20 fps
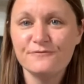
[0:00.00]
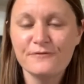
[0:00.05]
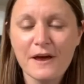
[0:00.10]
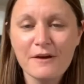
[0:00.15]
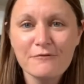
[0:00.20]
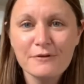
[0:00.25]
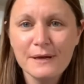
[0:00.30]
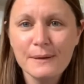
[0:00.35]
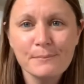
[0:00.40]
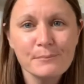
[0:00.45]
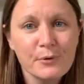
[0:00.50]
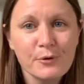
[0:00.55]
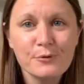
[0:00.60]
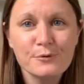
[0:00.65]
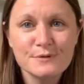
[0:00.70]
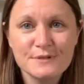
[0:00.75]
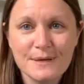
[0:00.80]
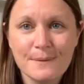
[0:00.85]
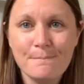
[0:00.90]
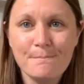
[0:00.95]
very
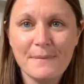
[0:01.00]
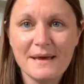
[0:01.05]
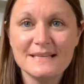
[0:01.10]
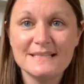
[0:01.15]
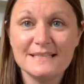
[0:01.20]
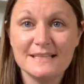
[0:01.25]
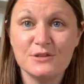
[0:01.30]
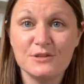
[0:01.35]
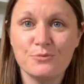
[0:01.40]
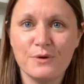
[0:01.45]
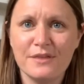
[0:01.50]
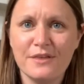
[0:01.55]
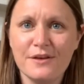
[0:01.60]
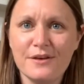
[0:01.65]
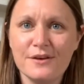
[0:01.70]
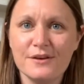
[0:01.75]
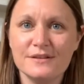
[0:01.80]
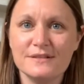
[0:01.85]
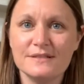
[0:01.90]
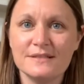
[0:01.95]
important message with
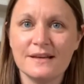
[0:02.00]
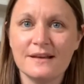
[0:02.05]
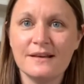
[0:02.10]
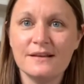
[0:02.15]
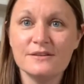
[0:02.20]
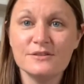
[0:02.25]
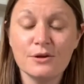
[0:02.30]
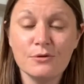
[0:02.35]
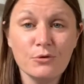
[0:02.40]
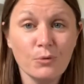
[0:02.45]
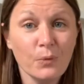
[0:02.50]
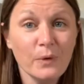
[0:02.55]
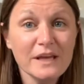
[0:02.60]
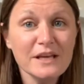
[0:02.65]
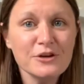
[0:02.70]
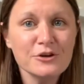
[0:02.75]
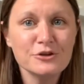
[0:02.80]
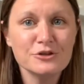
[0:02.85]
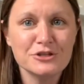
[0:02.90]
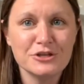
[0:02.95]
us so that we
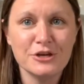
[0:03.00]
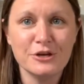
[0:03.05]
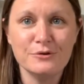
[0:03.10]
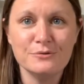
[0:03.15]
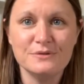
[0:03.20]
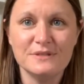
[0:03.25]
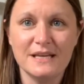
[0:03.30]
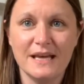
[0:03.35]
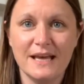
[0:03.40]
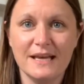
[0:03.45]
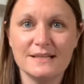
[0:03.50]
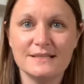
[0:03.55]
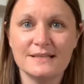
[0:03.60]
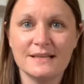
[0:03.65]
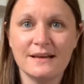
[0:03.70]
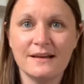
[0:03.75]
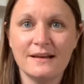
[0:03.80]
could use it.